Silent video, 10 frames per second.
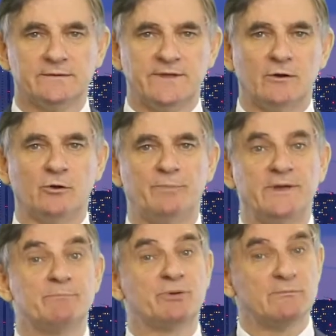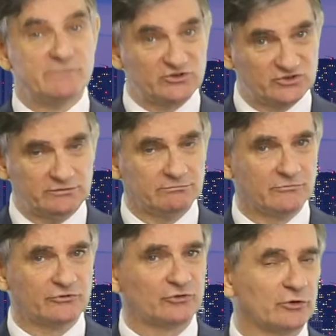There will be permission
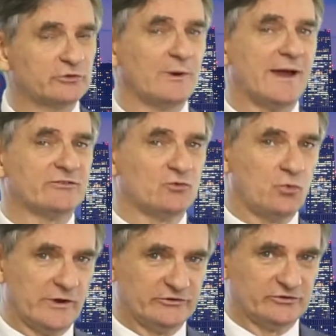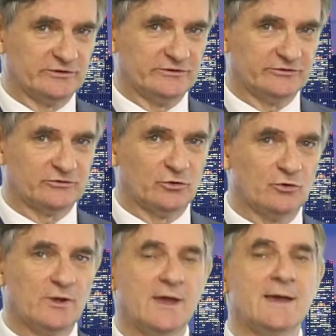sought to ask questions
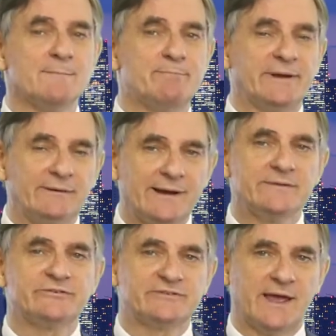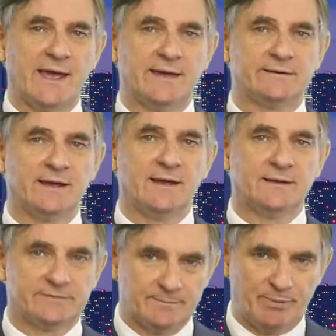to better understand
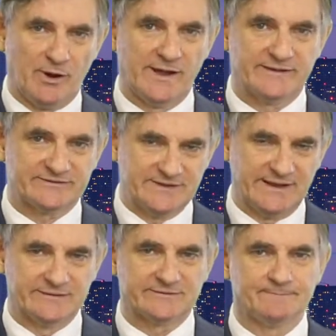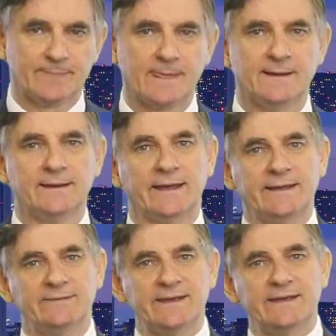the buyer's needs.
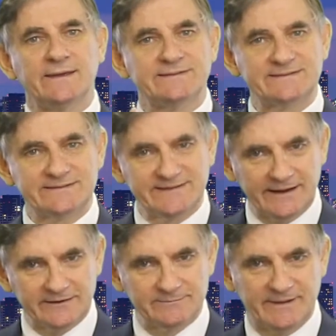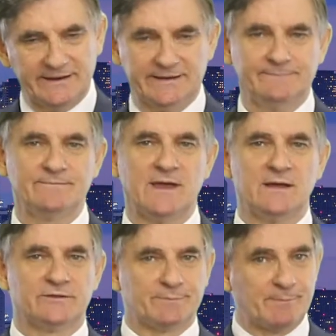In the second meeting,
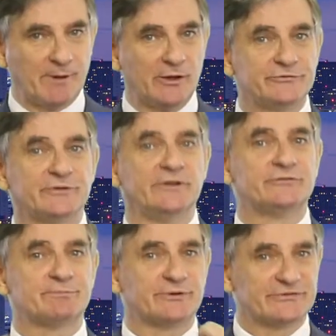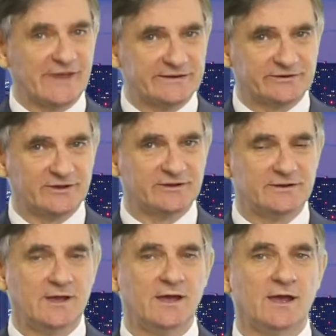the proposal is
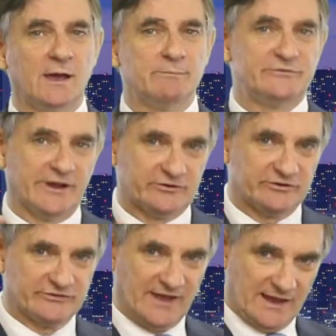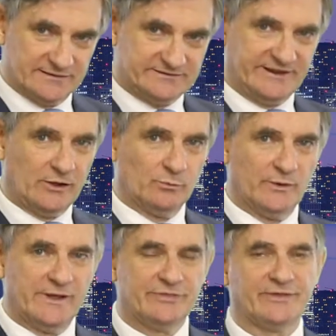presented, objections are dealt
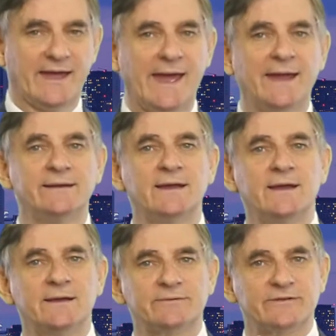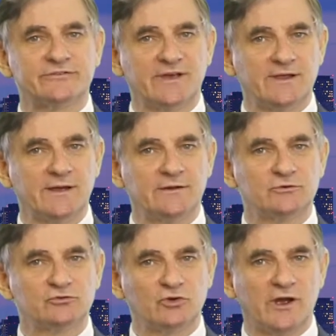with, and the seller
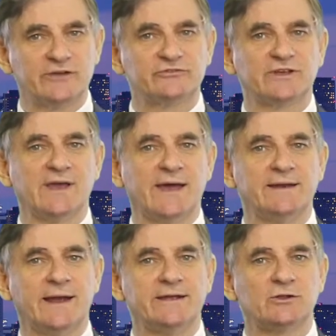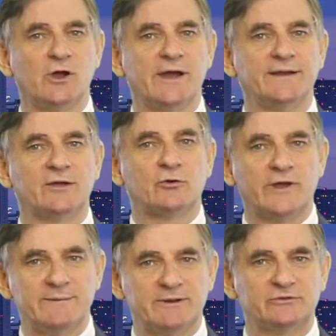tries to gain a client
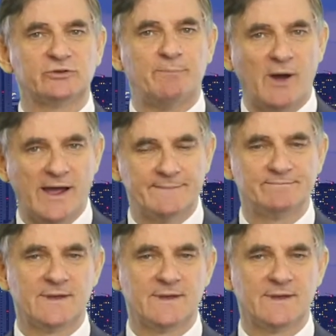agreement to buy.